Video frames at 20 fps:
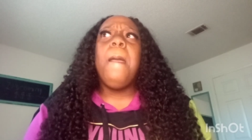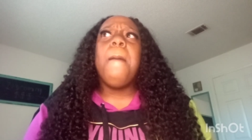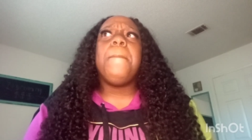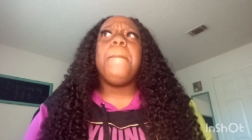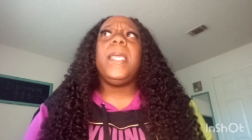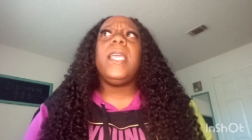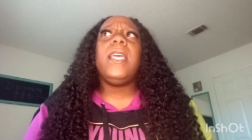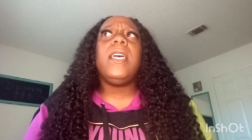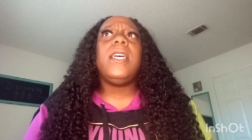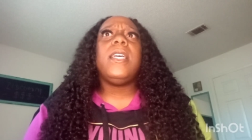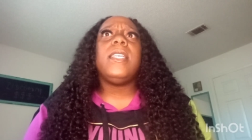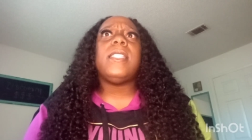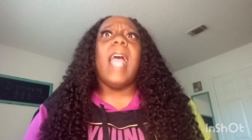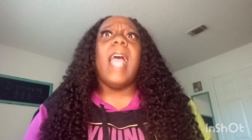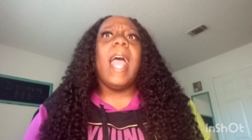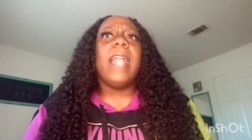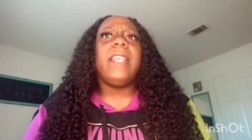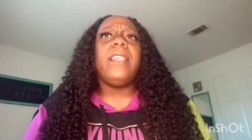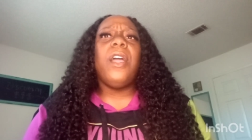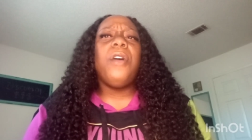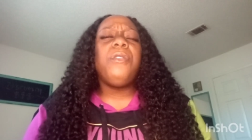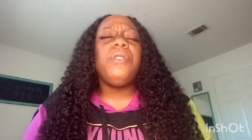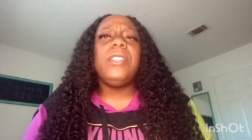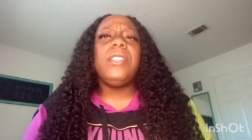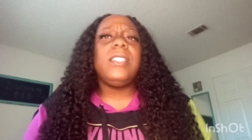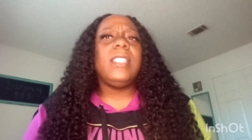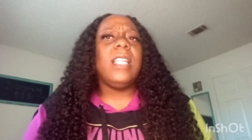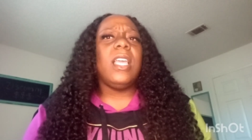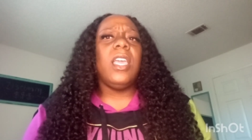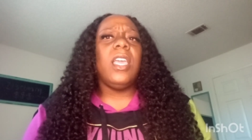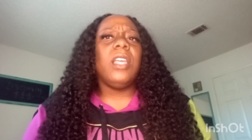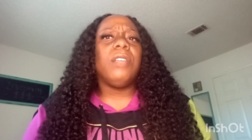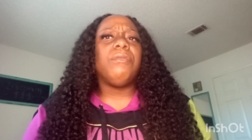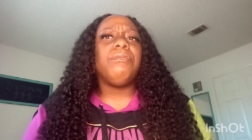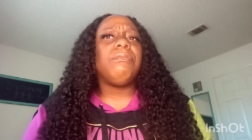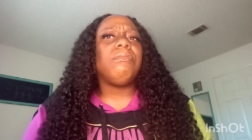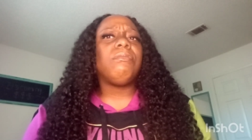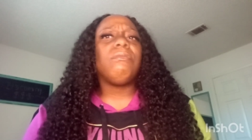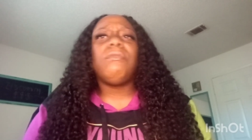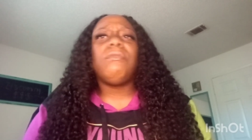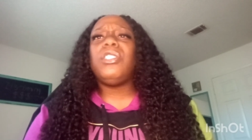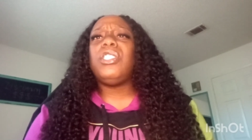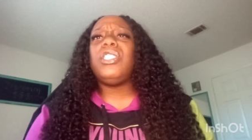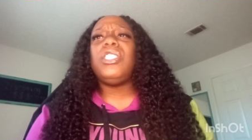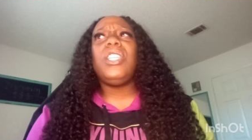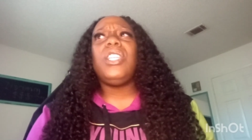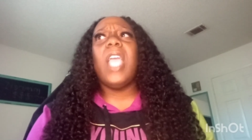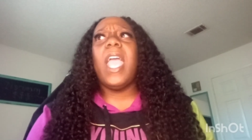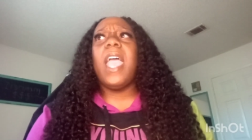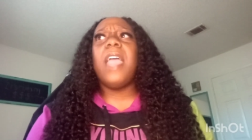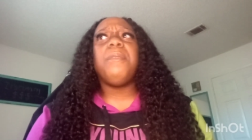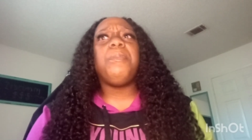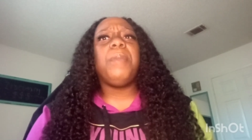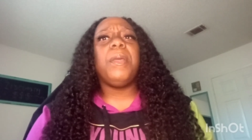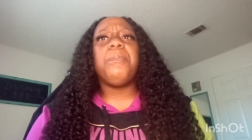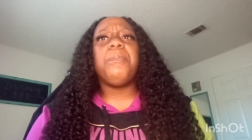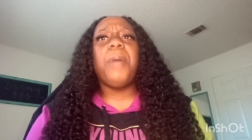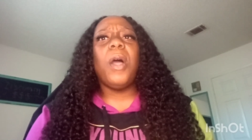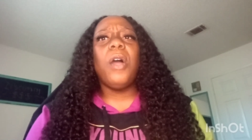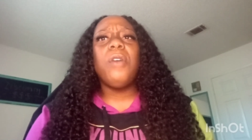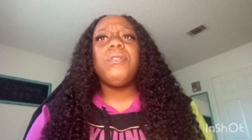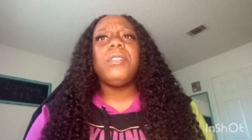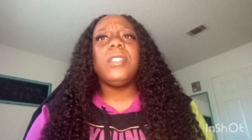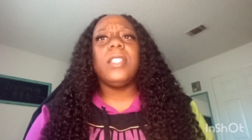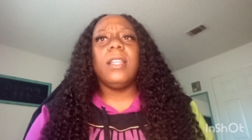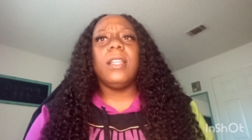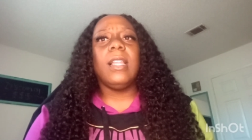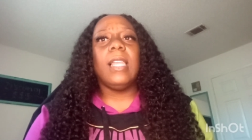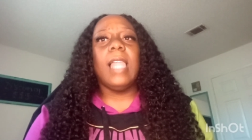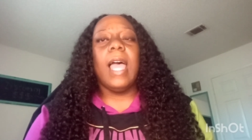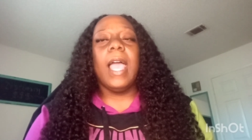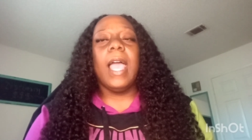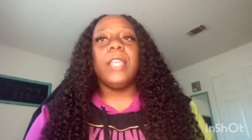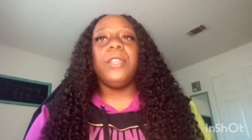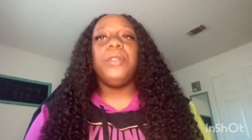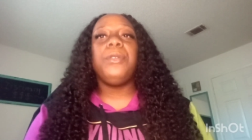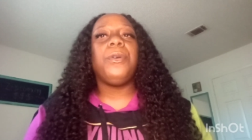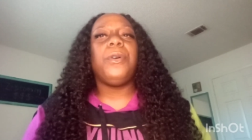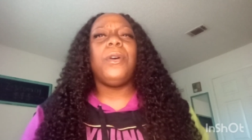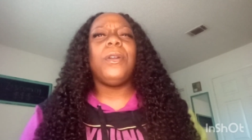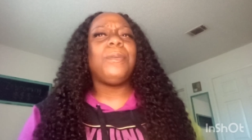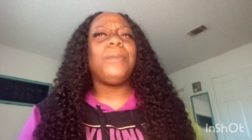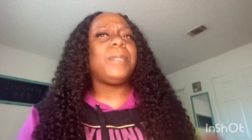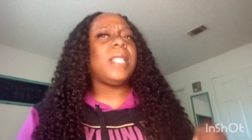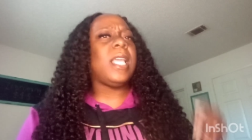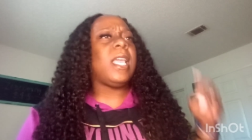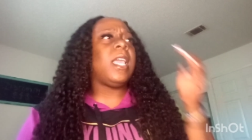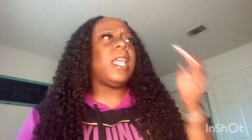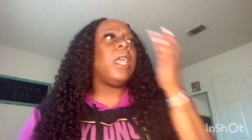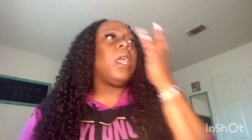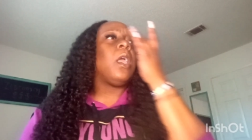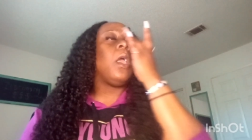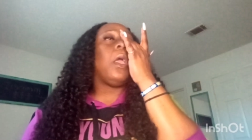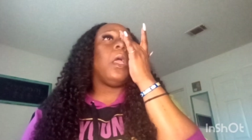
because I noticed that she hadn't been posting a lot, you know what I'm saying?